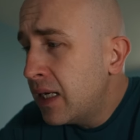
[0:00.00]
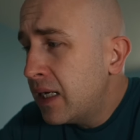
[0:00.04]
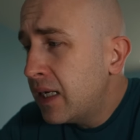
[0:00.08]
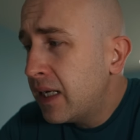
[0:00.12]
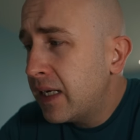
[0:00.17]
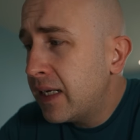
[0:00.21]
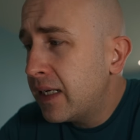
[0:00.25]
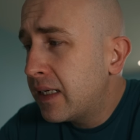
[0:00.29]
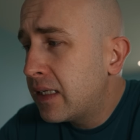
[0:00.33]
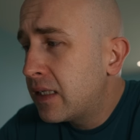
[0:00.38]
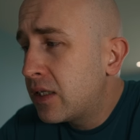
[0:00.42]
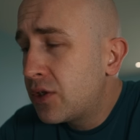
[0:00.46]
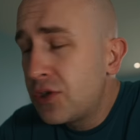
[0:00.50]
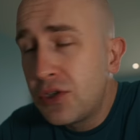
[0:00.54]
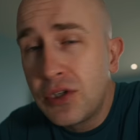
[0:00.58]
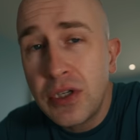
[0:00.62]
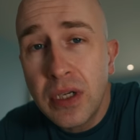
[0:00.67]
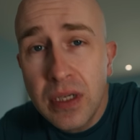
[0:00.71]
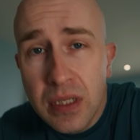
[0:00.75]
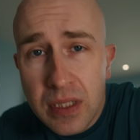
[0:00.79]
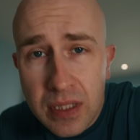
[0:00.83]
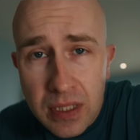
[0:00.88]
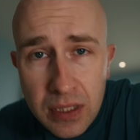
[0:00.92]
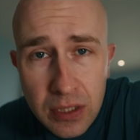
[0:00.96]
it's
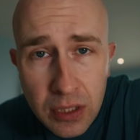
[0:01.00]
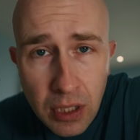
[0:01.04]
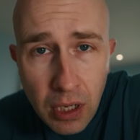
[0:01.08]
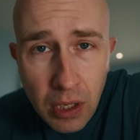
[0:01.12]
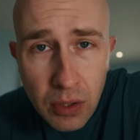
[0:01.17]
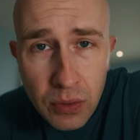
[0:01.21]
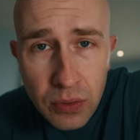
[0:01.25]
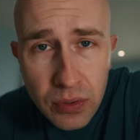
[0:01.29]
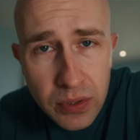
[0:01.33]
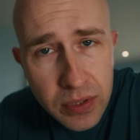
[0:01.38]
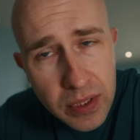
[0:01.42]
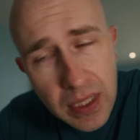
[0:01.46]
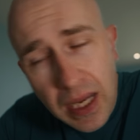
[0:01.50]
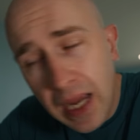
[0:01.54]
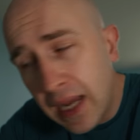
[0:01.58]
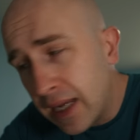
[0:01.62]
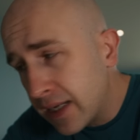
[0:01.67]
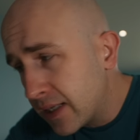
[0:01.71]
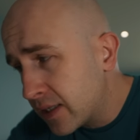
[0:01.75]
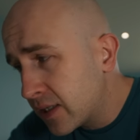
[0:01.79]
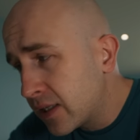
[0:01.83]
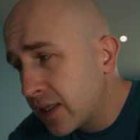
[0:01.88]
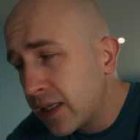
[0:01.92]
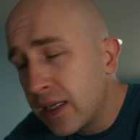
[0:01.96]
just as close
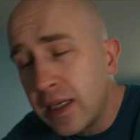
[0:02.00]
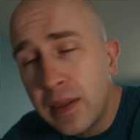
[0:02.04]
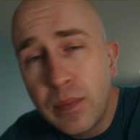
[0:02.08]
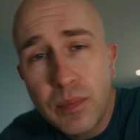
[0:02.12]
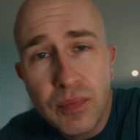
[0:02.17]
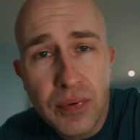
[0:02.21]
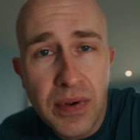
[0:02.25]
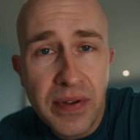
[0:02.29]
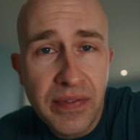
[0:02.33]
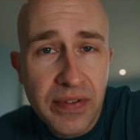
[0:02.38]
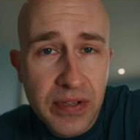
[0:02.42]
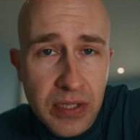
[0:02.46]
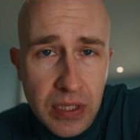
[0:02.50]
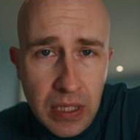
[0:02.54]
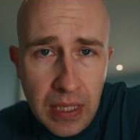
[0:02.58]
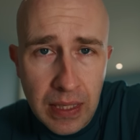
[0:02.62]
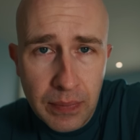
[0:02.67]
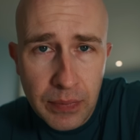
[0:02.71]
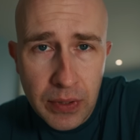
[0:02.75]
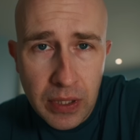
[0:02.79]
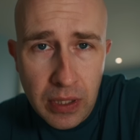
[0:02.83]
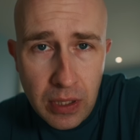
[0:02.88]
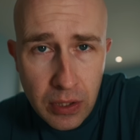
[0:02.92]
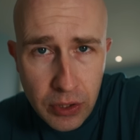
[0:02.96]
as the previous
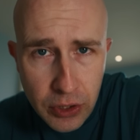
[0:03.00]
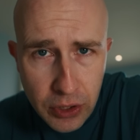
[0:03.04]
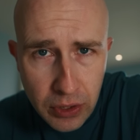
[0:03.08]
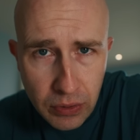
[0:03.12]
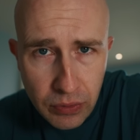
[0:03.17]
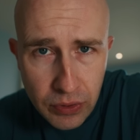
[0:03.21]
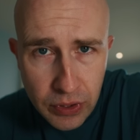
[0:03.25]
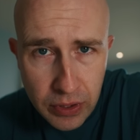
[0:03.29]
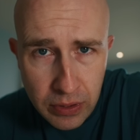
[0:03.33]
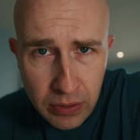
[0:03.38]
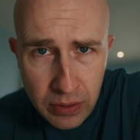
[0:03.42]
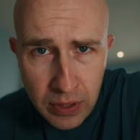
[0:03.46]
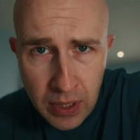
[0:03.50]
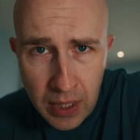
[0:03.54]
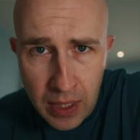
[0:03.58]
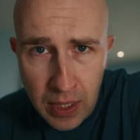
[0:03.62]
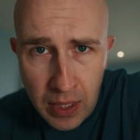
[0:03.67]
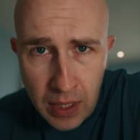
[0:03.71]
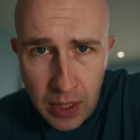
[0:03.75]
clip that I showed you,